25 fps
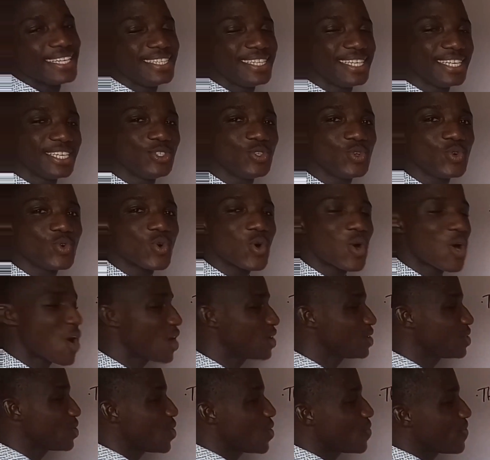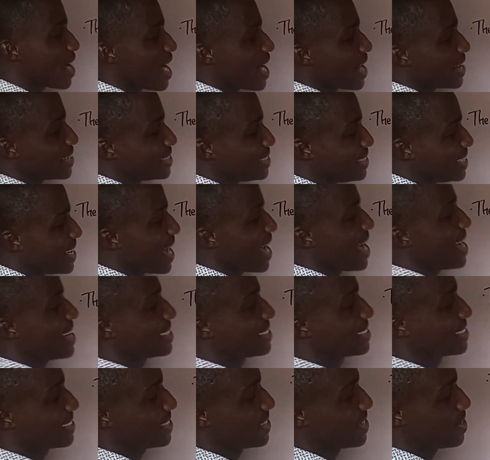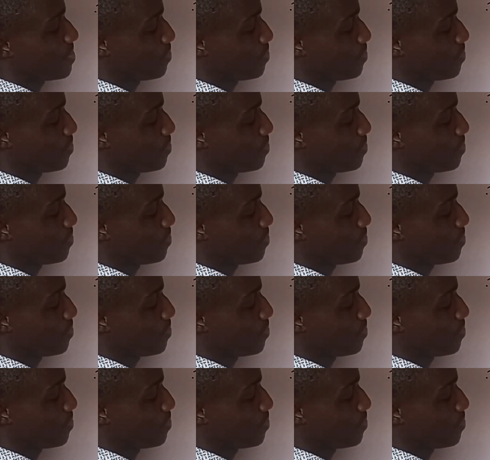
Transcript: du all over dx.